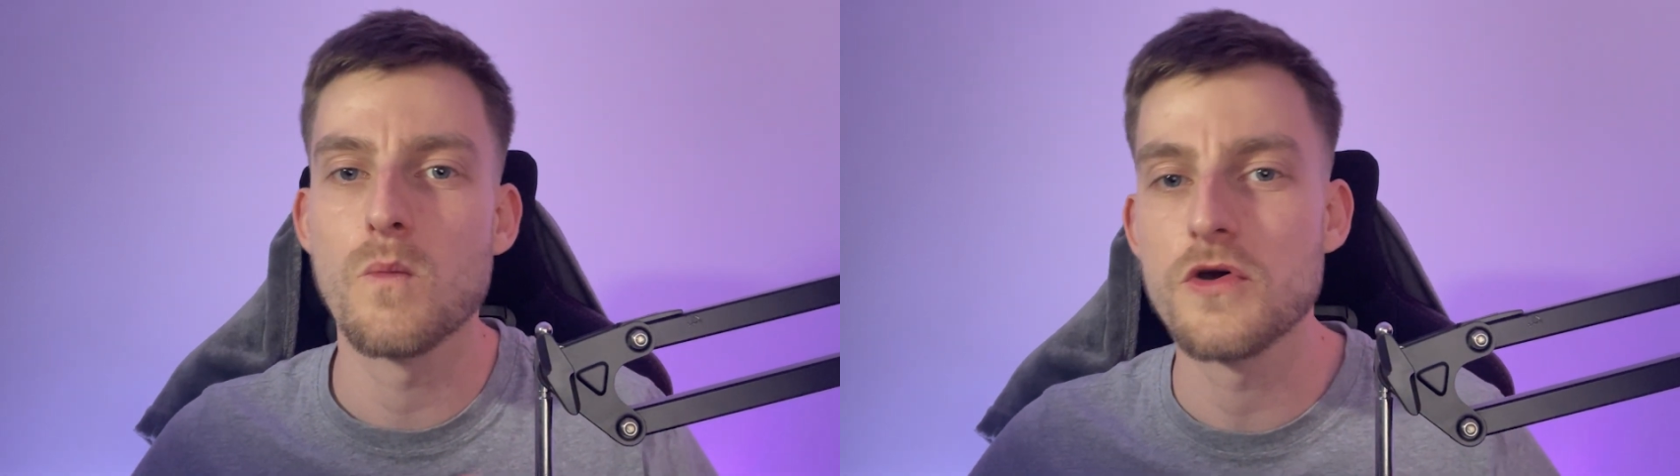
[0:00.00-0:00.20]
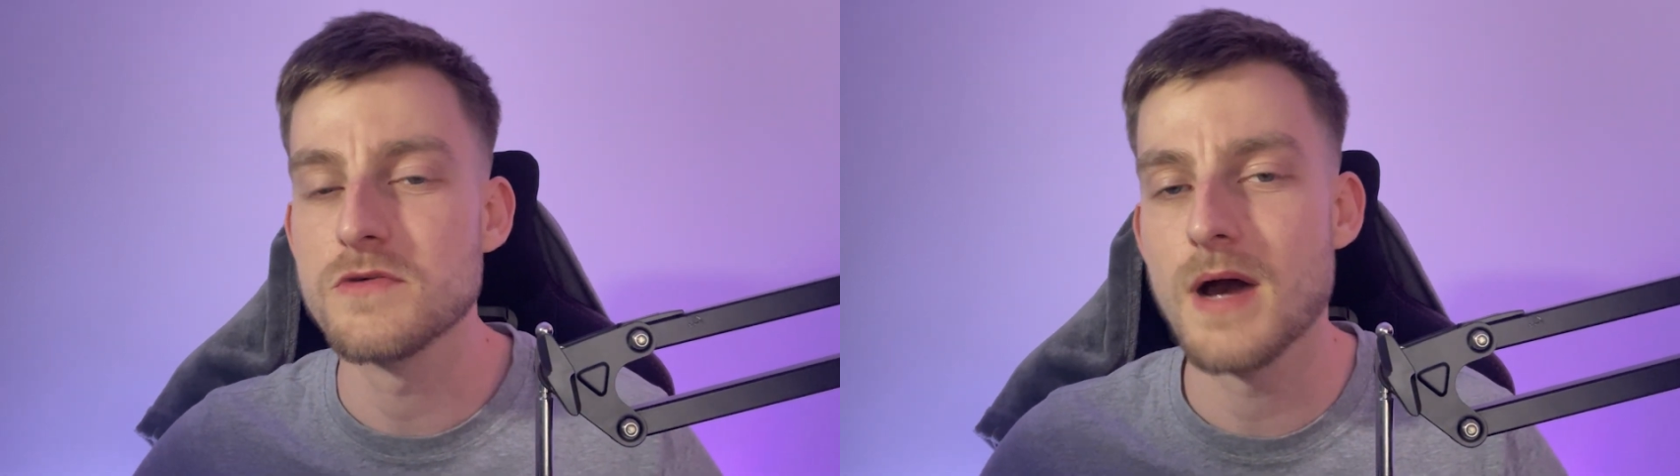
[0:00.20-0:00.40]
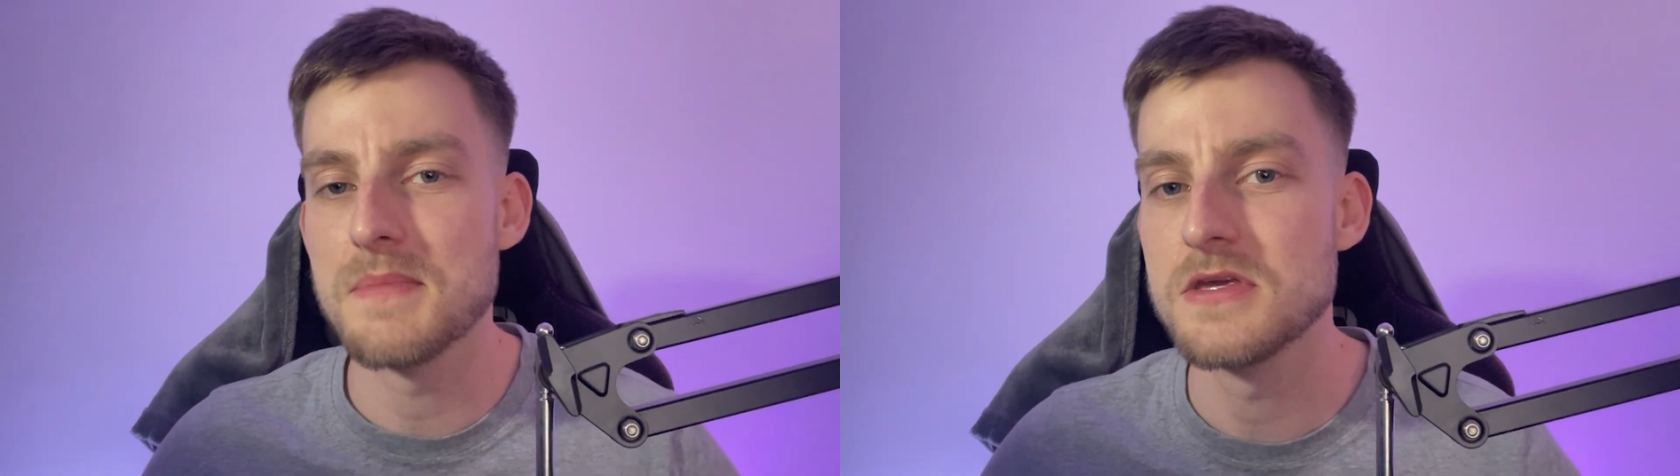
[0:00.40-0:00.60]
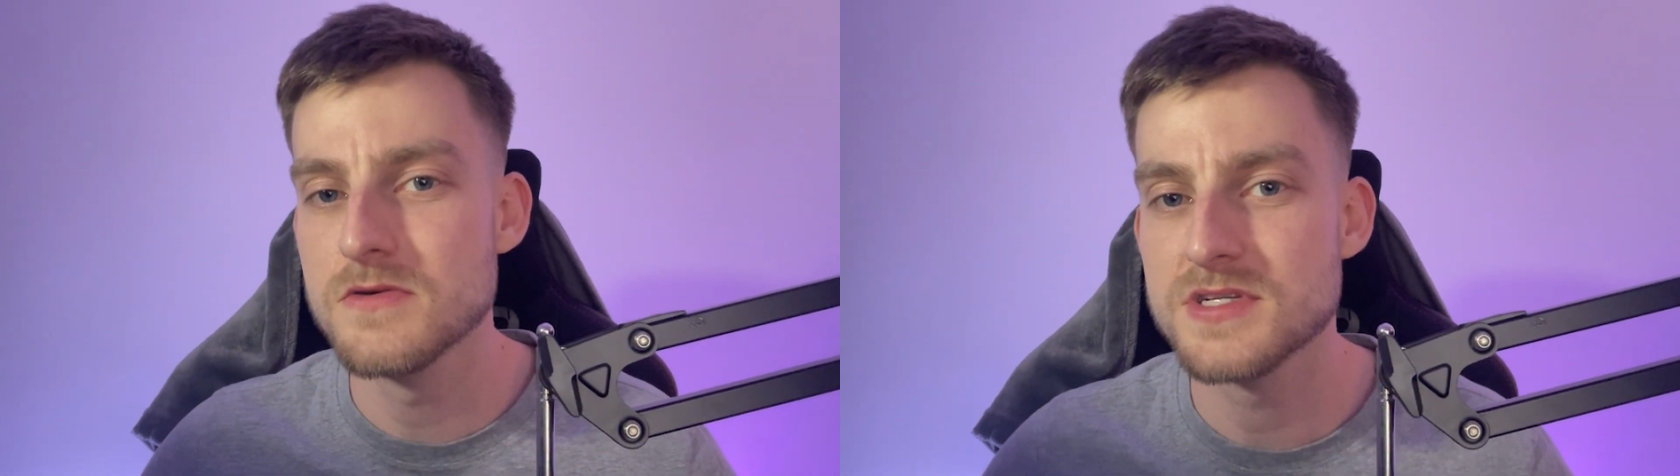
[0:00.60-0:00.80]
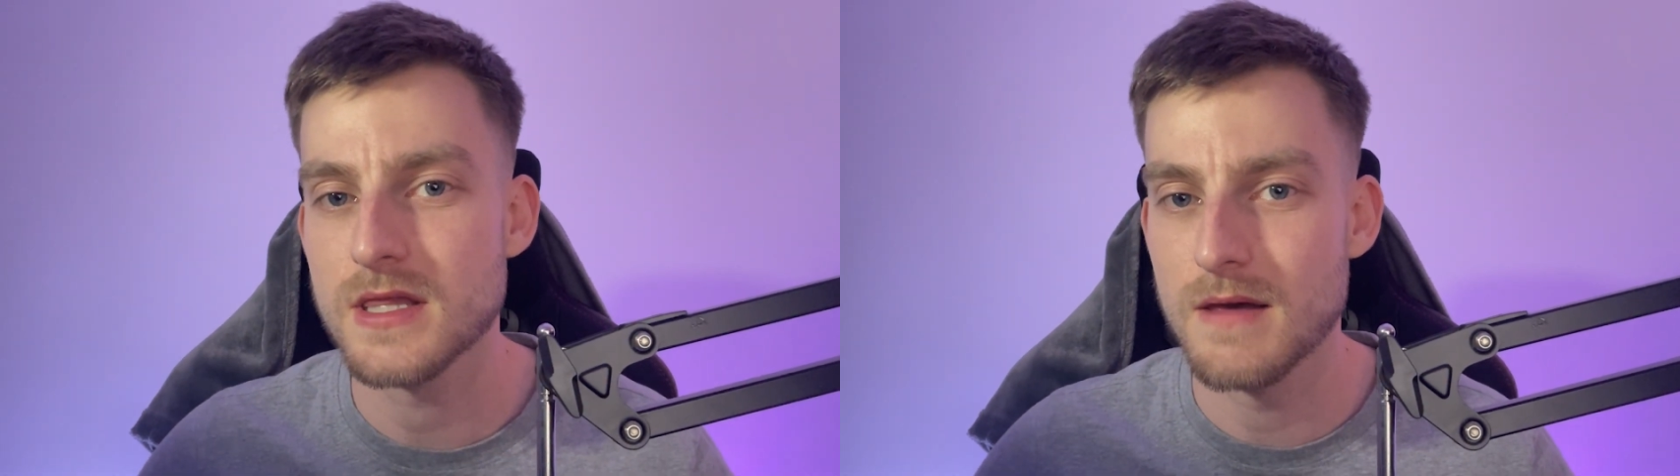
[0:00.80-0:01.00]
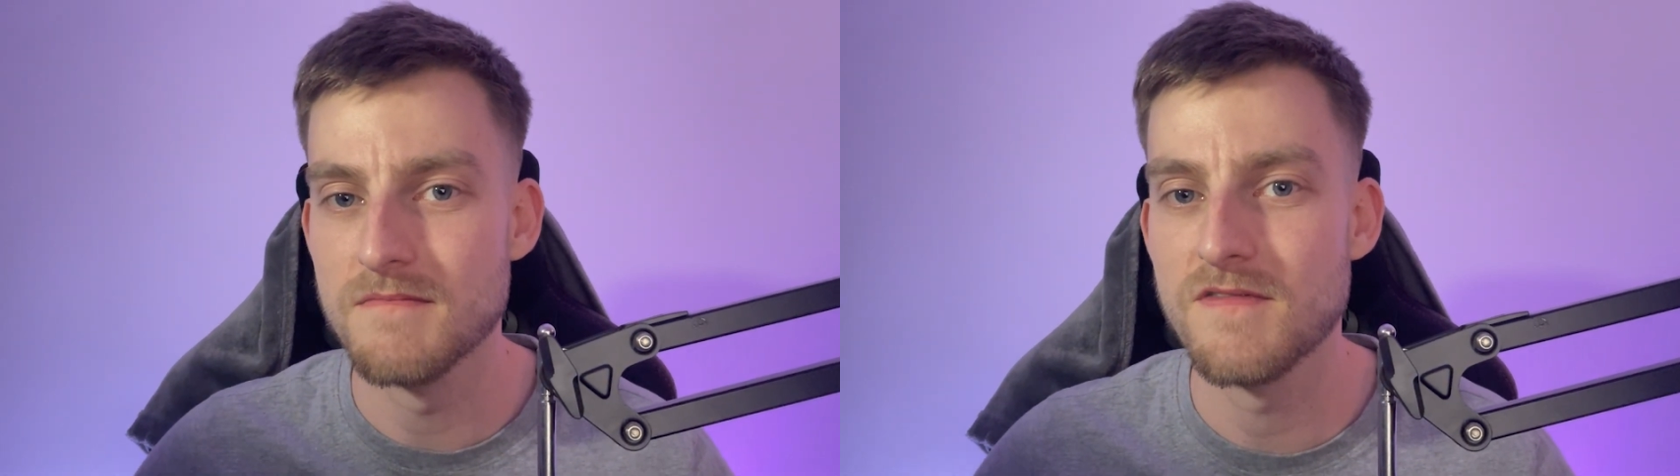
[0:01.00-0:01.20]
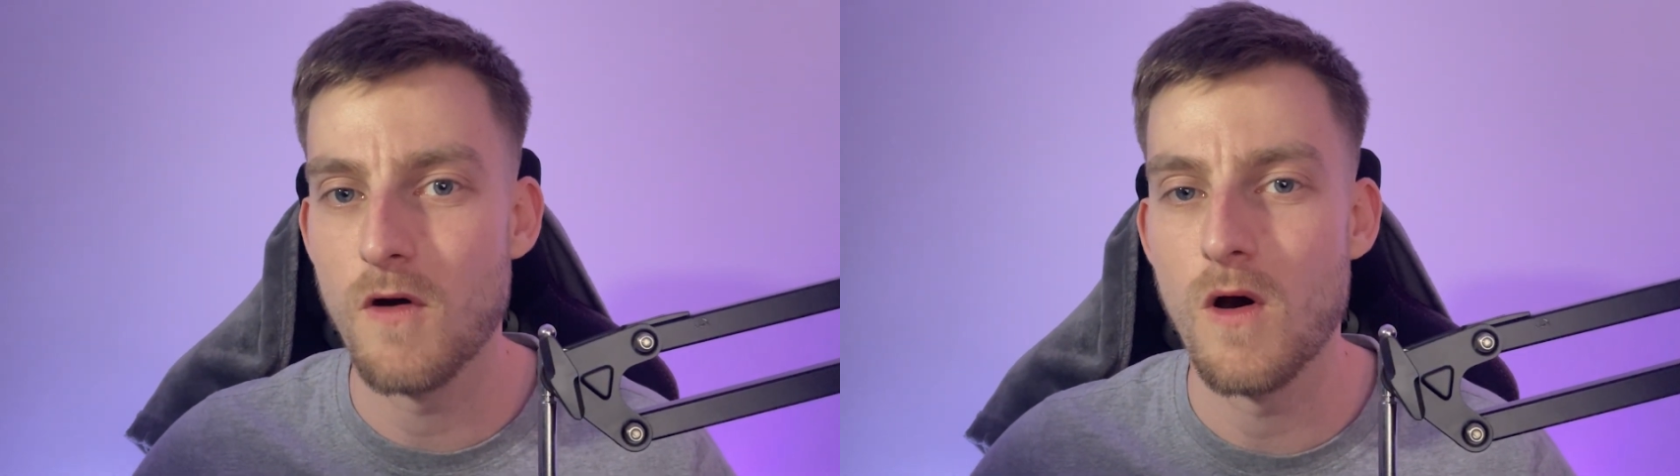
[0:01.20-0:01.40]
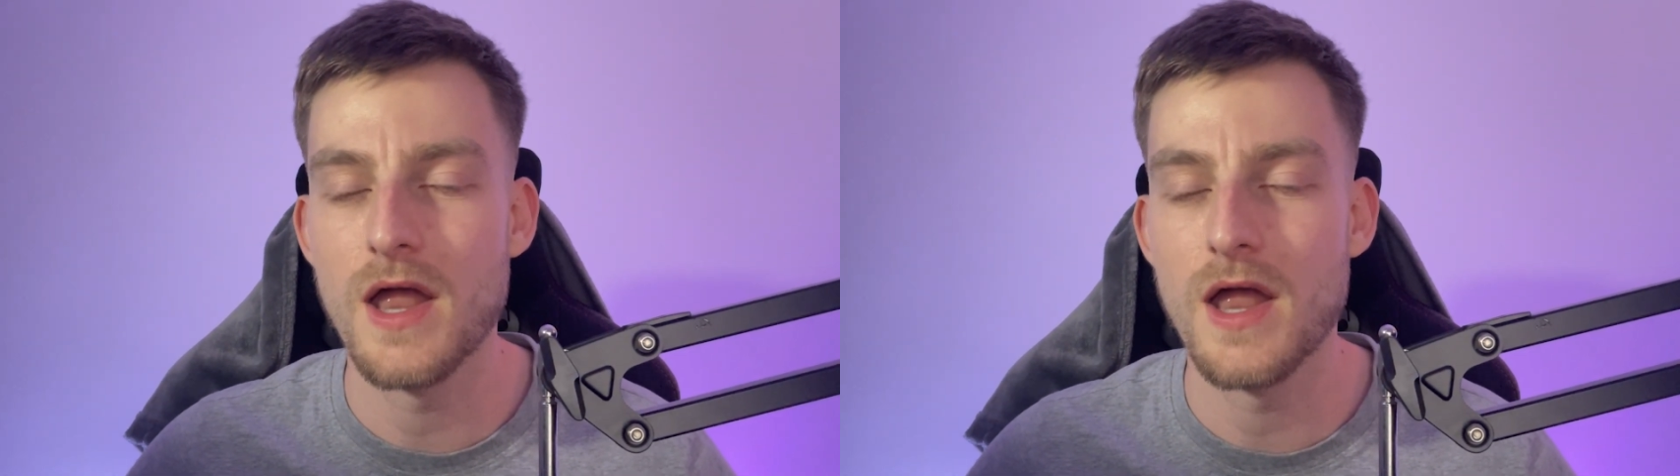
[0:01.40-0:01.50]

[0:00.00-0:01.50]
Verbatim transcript: what you might be using them for,